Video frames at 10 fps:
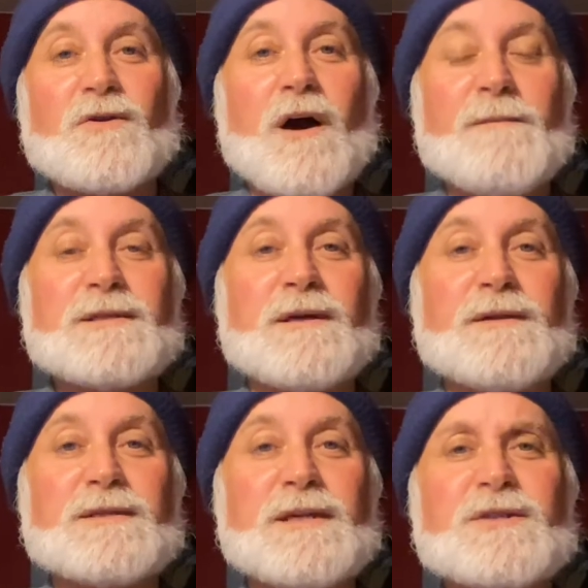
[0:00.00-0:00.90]
comments on
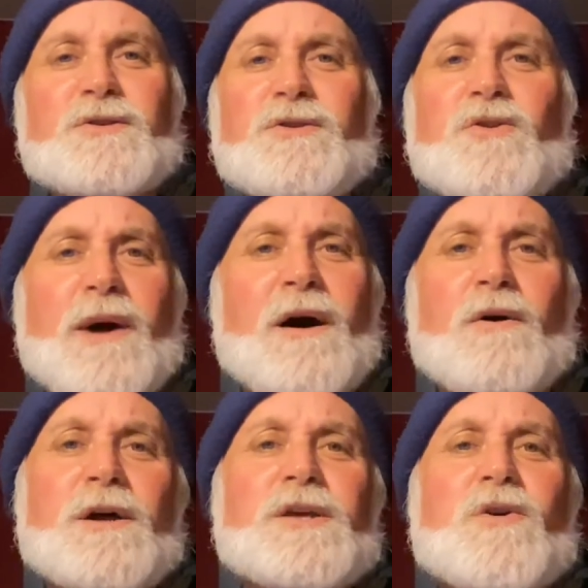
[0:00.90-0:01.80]
this disc, or you know
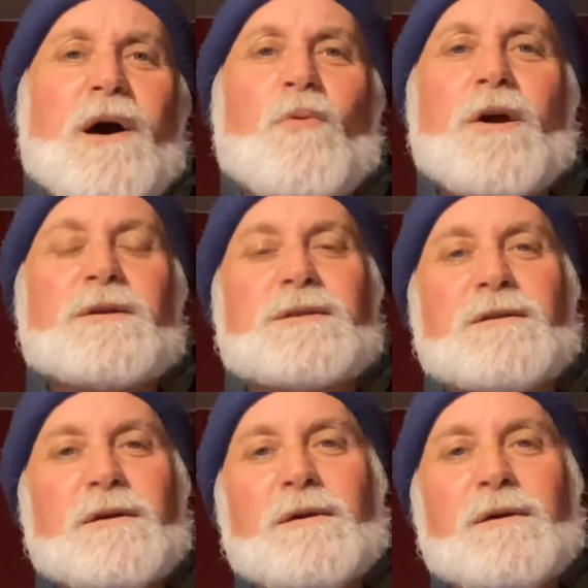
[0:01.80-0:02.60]
how you know how it works,